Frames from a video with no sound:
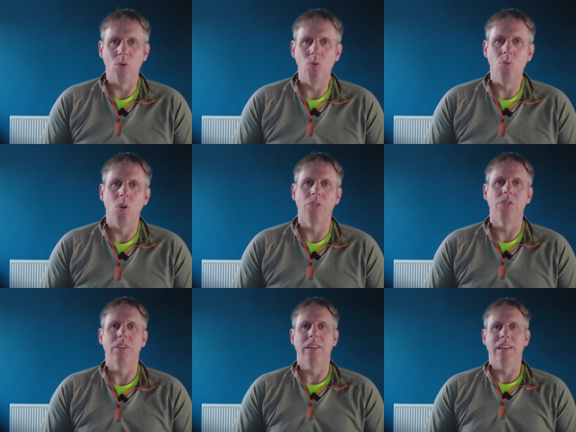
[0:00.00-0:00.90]
all what
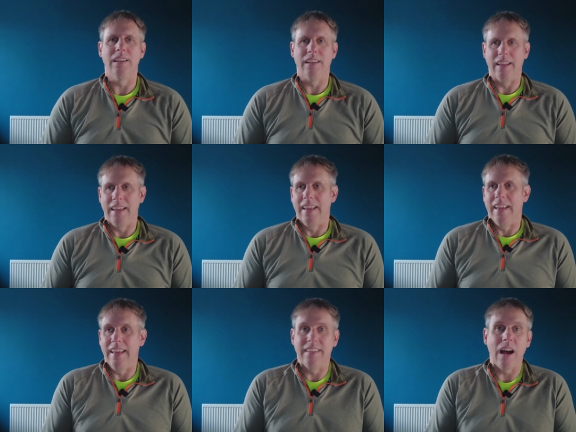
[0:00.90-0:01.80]

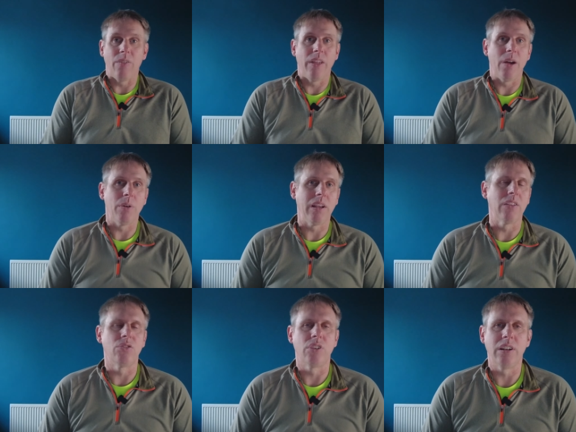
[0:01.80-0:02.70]
is out there when you get
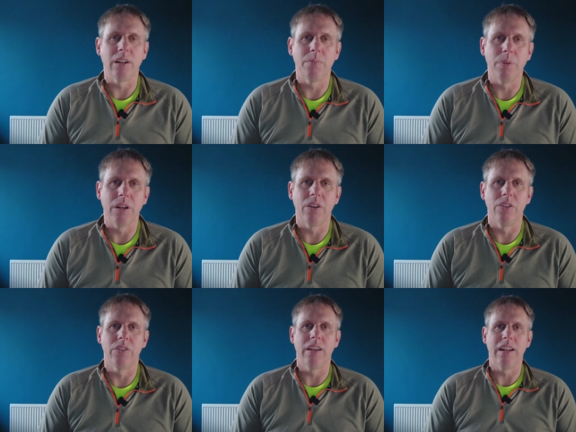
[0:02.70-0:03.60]
into trading,
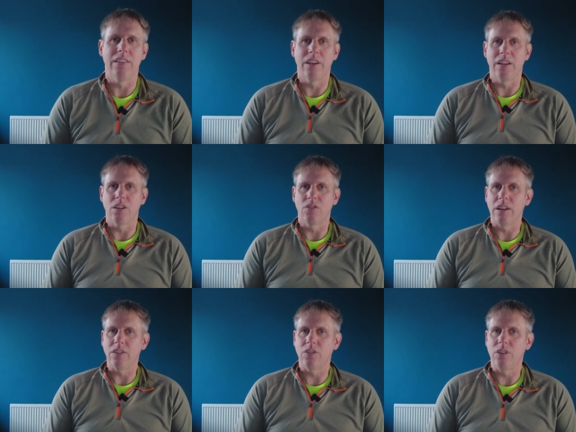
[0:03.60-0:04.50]
because it is a
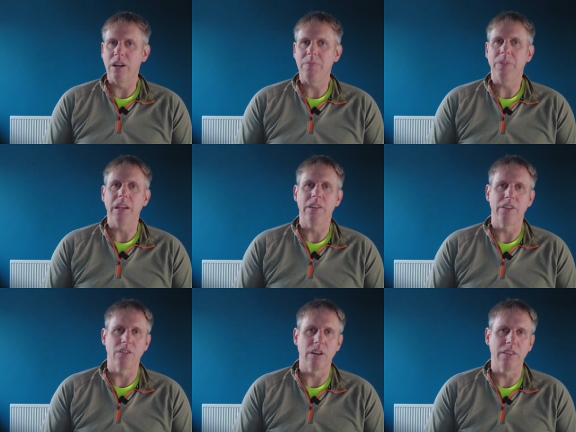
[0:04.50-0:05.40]
great career. It is
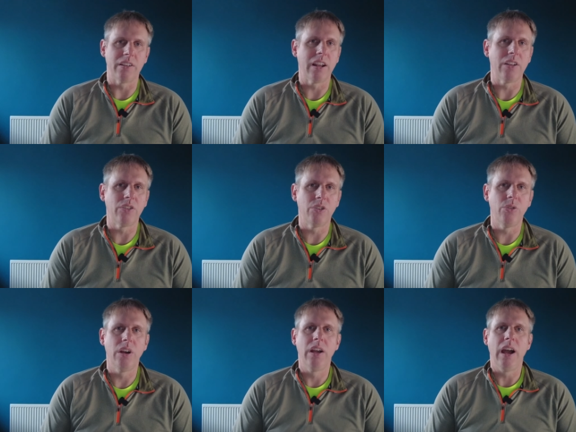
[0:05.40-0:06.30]
a great thing to get into.
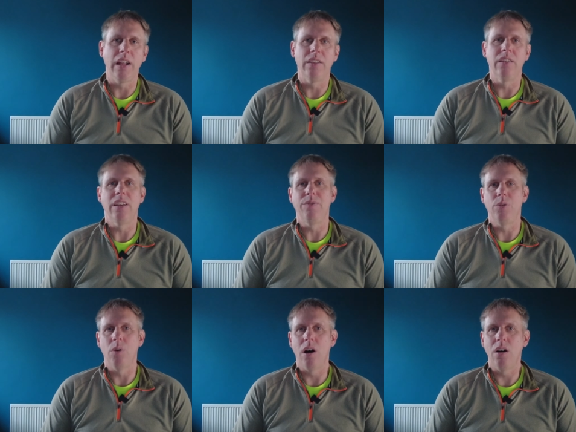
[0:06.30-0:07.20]
And if
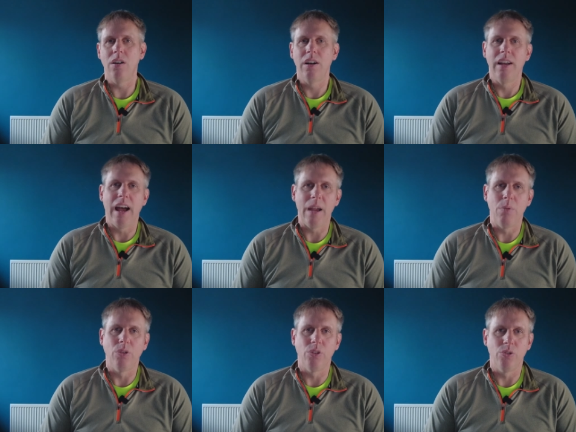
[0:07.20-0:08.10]
you are
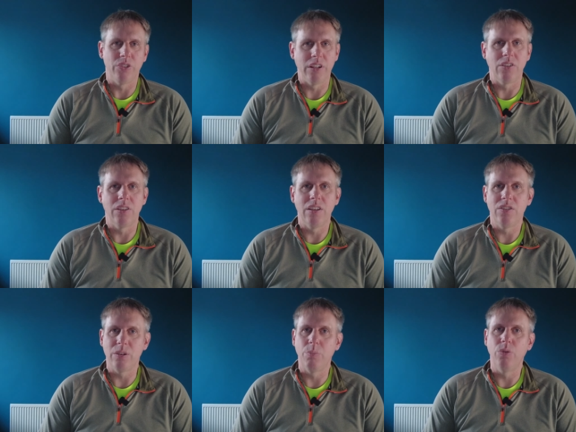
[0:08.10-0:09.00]
able to stick to these
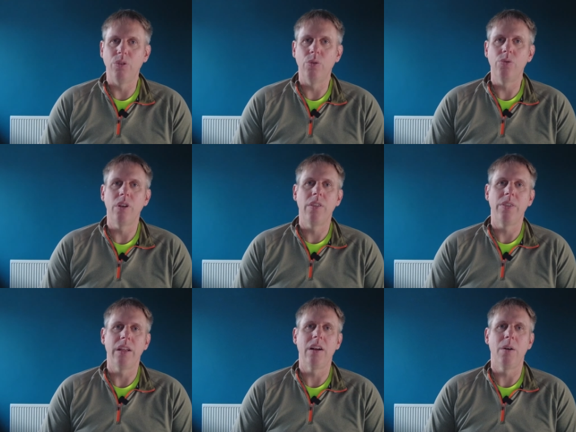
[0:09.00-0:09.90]
simple rules,
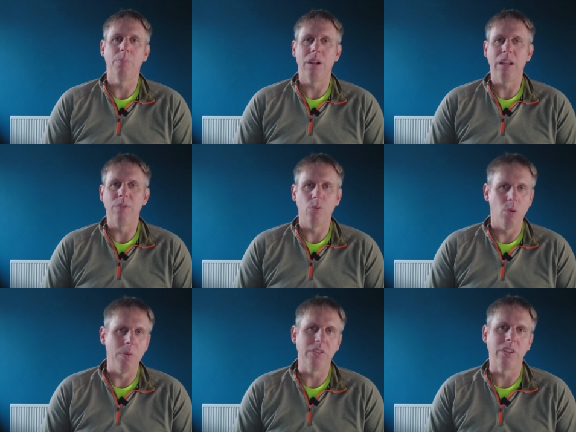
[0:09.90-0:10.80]
then I believe you
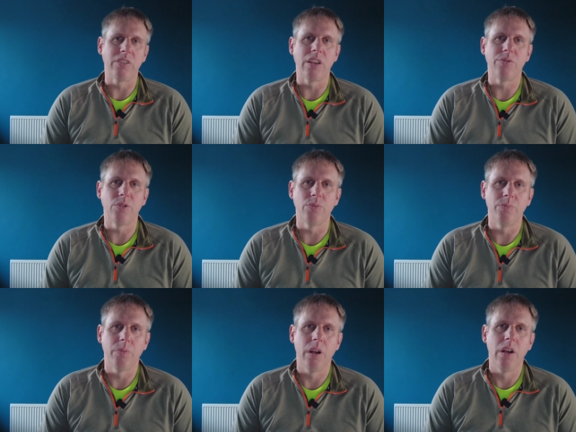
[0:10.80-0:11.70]
will be successful.
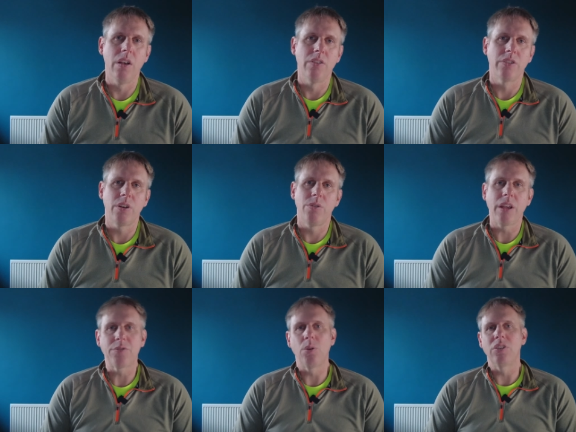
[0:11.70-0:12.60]
So
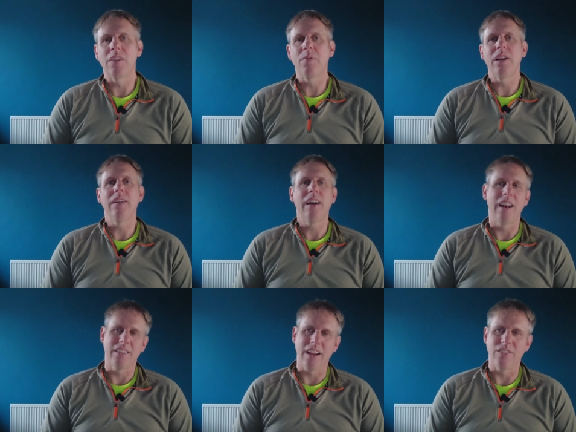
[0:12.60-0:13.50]
thanks for watching, everybody,
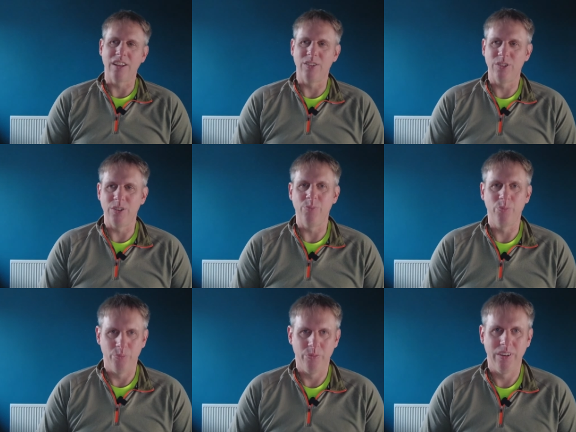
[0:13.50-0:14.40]
and I'll catch you again soon.
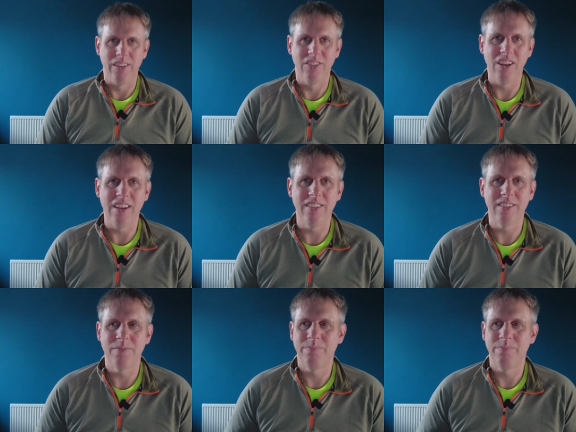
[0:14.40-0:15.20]
Cheers.